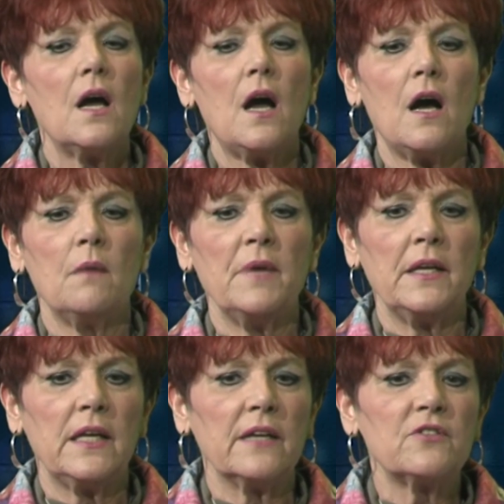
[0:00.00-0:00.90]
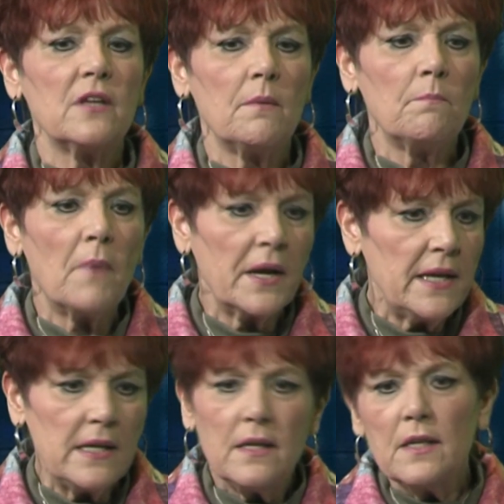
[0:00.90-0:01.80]
and it gives them
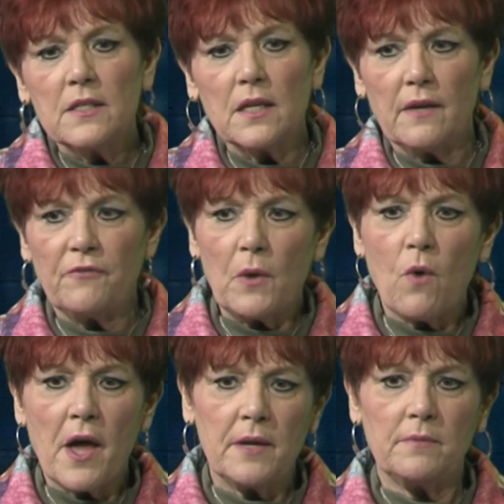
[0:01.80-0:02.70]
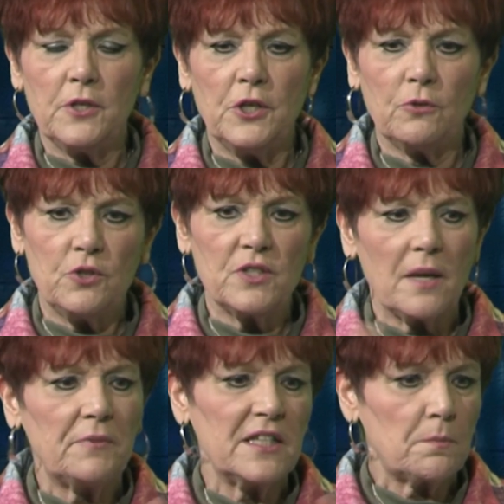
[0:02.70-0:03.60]
money to, if they want to, do
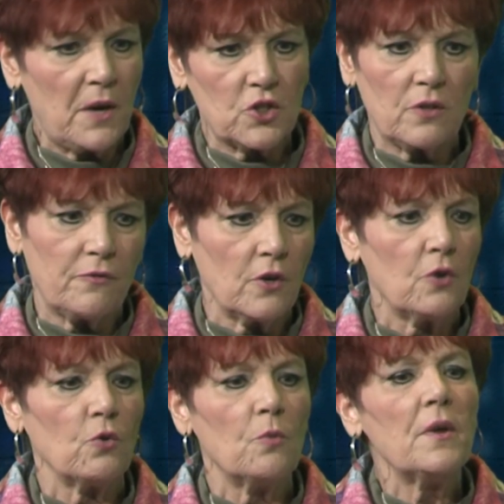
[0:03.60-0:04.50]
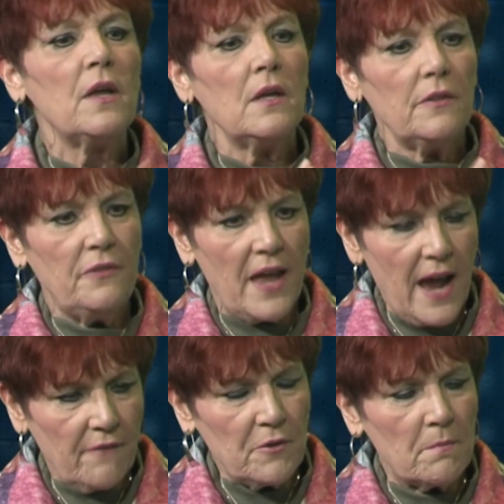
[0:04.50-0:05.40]
something special for a group, they
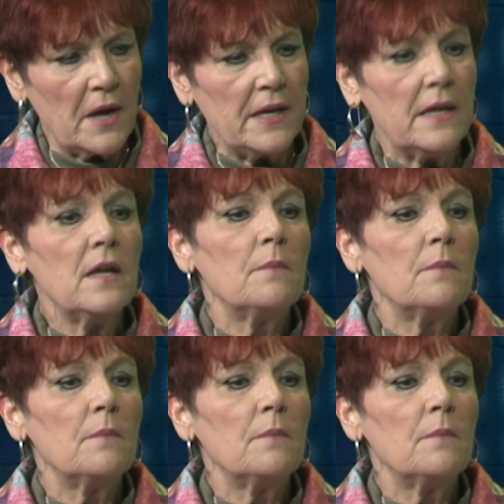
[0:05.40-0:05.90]
have the money.